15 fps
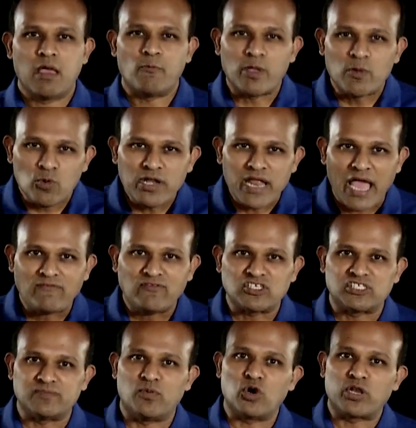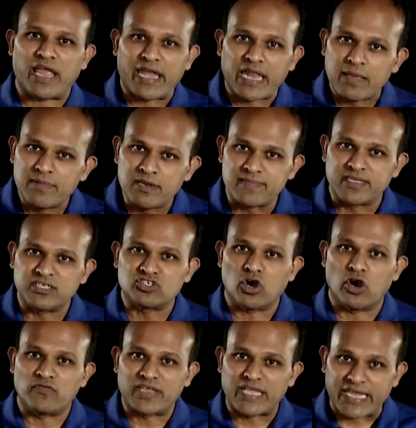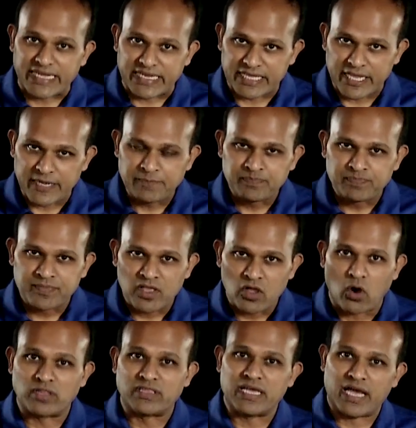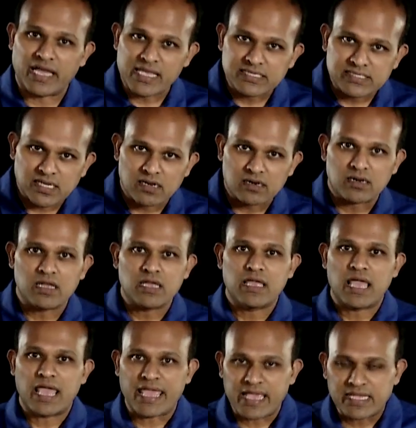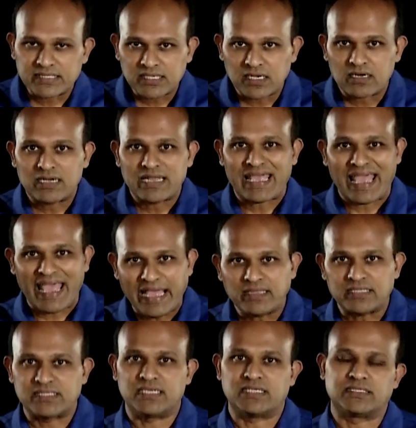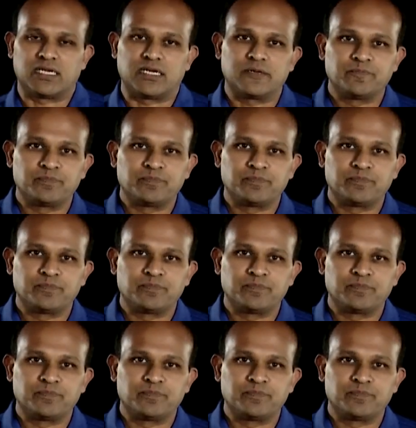we would have to support enablement of ETA on the ISR, ASR, and the CSR.